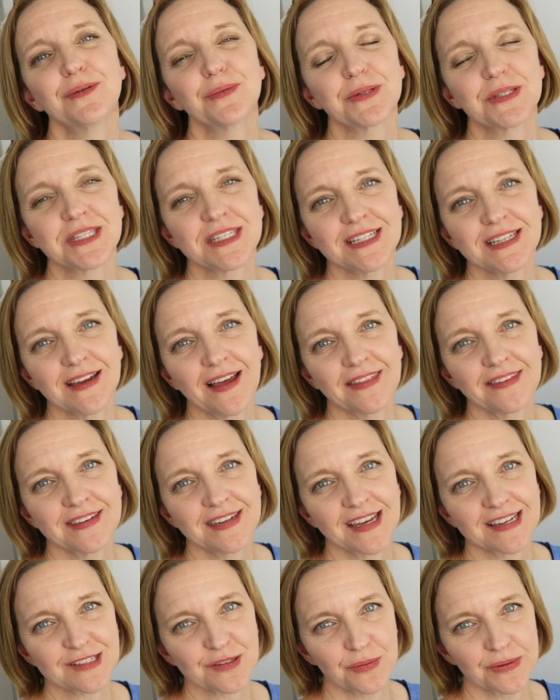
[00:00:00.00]
We'll see you on the
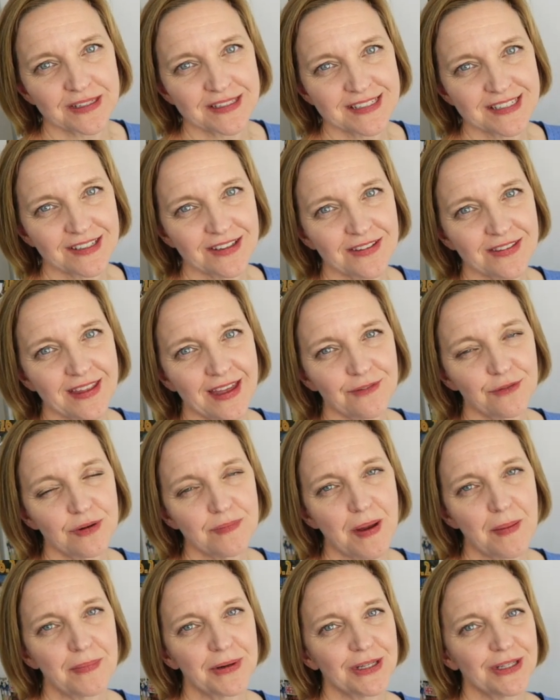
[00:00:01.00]
next one. Until then,
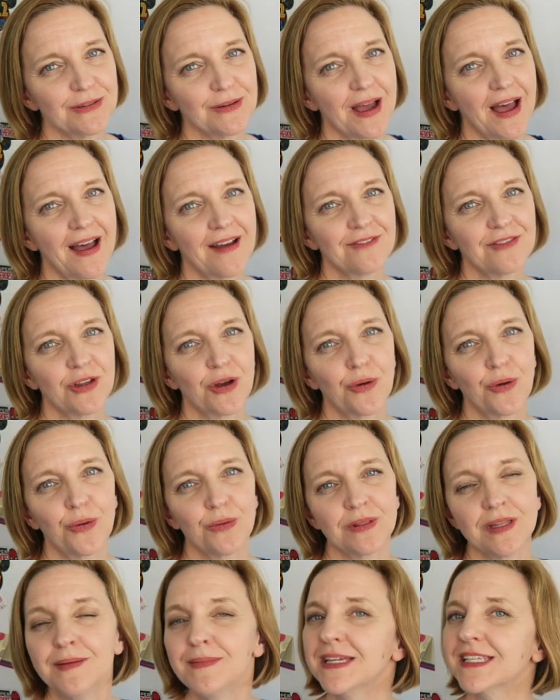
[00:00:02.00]
remember you have no
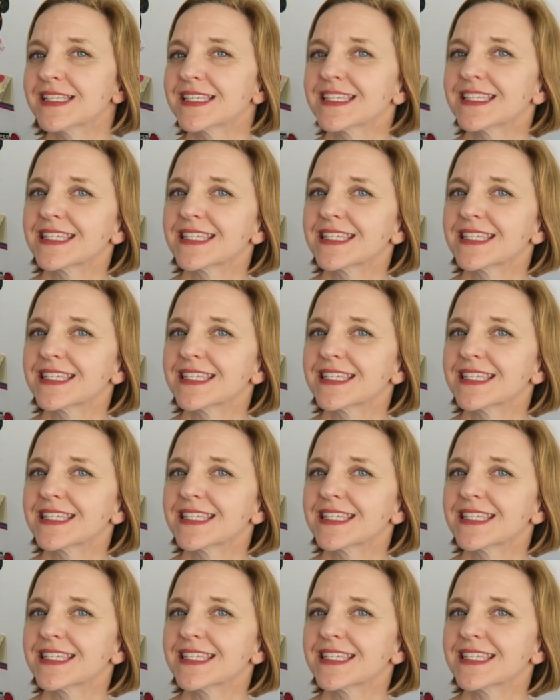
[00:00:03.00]
limits.